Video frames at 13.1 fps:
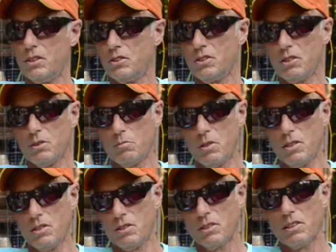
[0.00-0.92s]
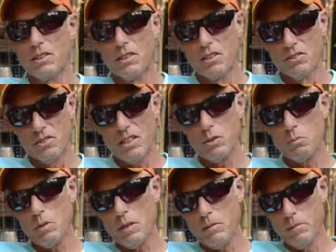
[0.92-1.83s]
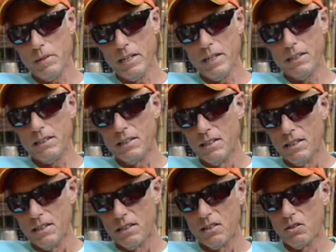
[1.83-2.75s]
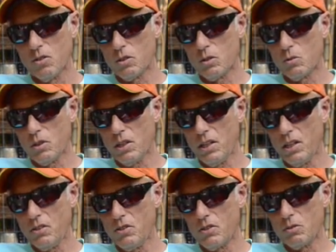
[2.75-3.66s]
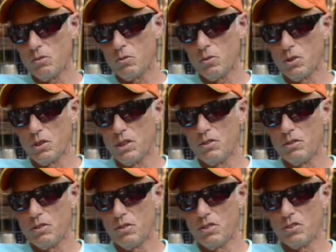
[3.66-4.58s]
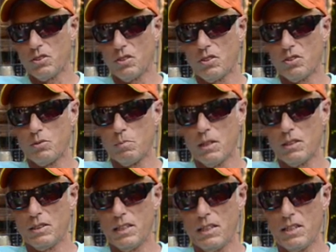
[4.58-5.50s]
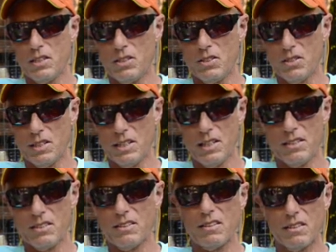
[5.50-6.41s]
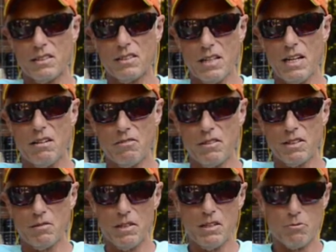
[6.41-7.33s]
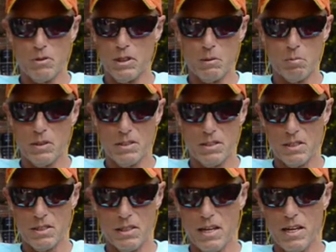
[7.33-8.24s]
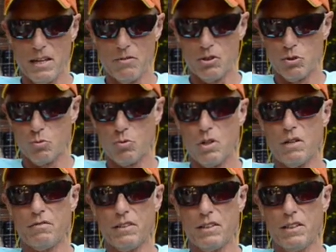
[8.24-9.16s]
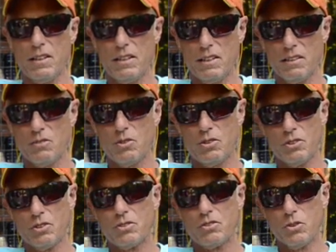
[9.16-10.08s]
or 6 months. So that's problematic. The only way you can really do this on a spontaneous thing is to not rent a place to stay and just rough it, which is